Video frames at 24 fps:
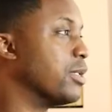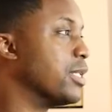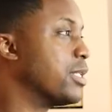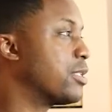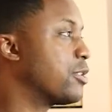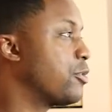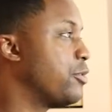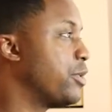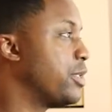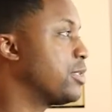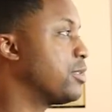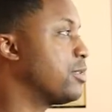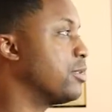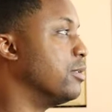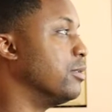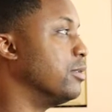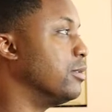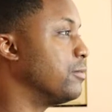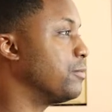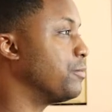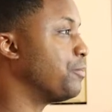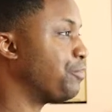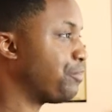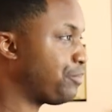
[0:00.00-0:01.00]
It's Crystal.
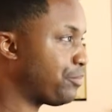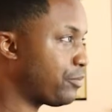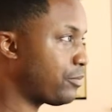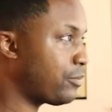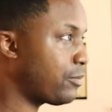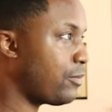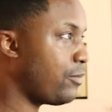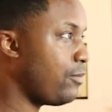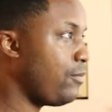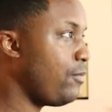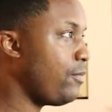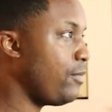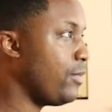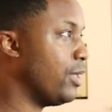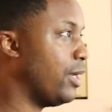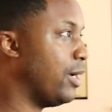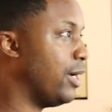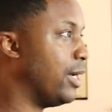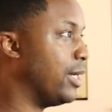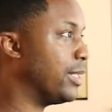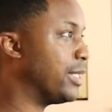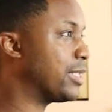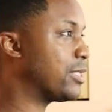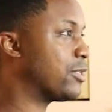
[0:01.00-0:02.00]

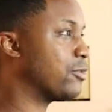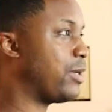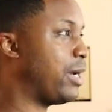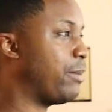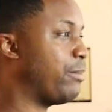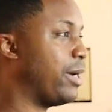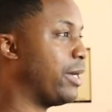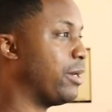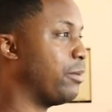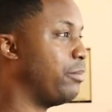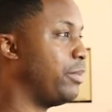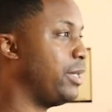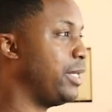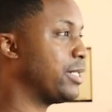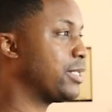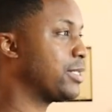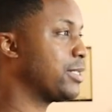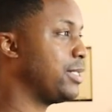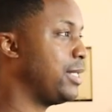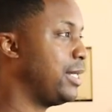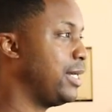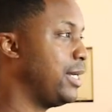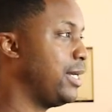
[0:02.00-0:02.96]
This is right by the beach,